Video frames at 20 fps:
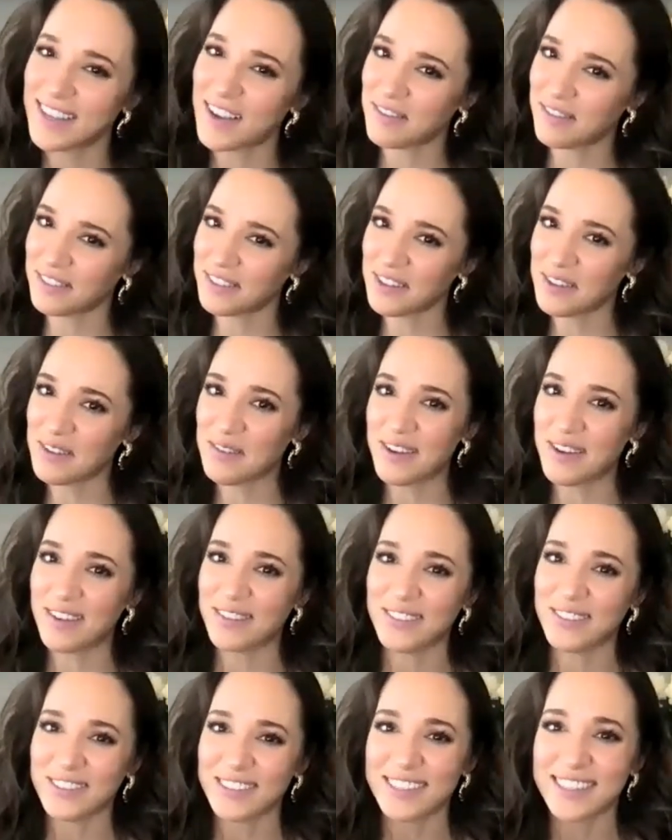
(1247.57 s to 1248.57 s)
definitely
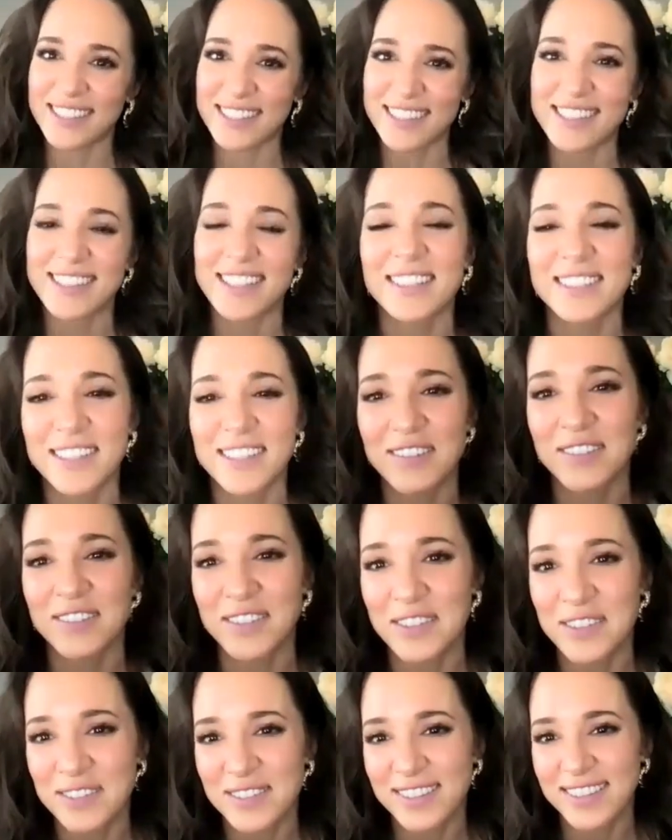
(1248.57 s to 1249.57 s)
will. Oh, geez, I
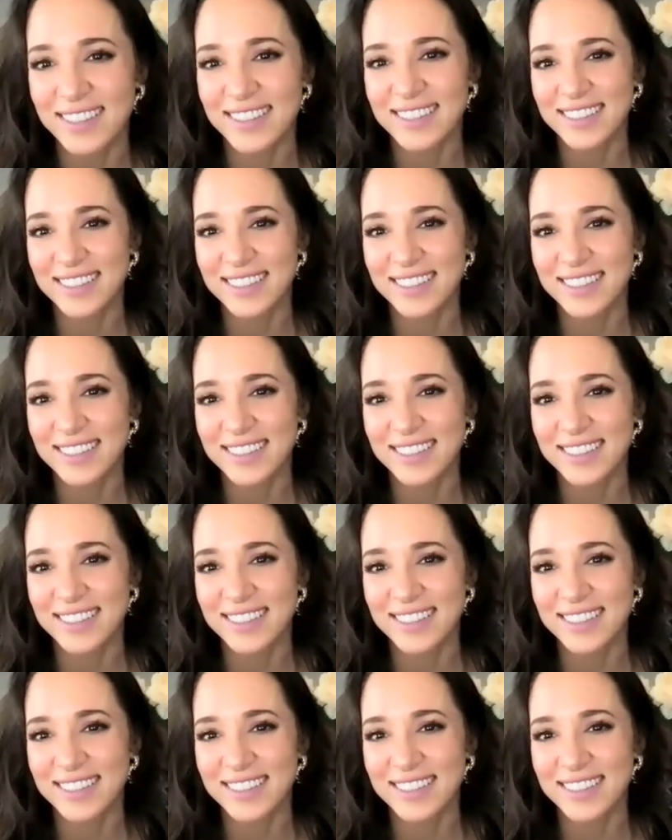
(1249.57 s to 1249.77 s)
definitely will.